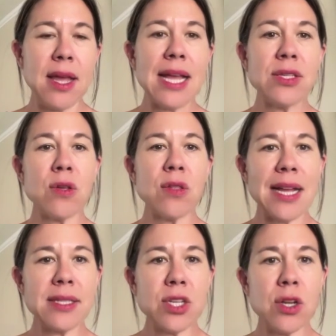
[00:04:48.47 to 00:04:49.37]
And so
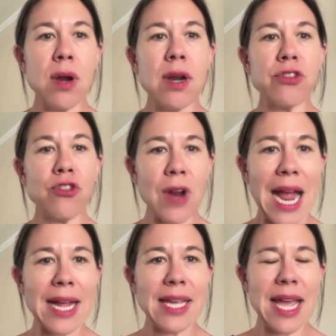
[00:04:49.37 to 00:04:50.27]
that's your
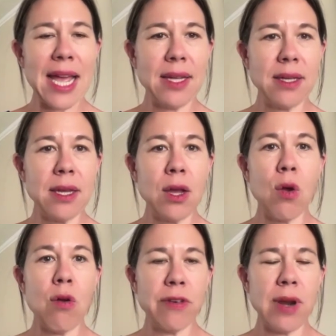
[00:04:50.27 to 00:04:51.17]
tracking
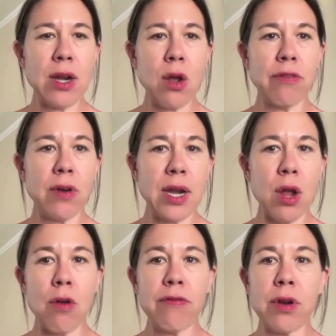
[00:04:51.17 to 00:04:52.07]
over and over and
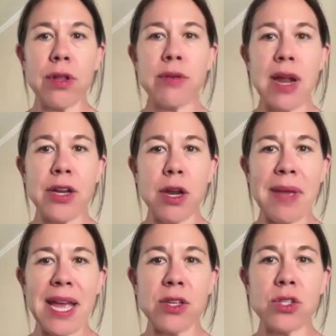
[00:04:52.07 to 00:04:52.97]
over throughout your
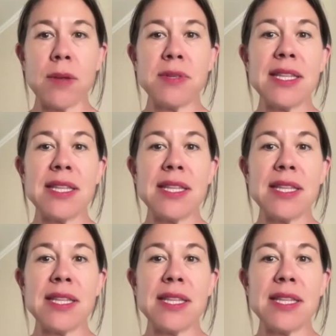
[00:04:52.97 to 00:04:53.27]
manuscript.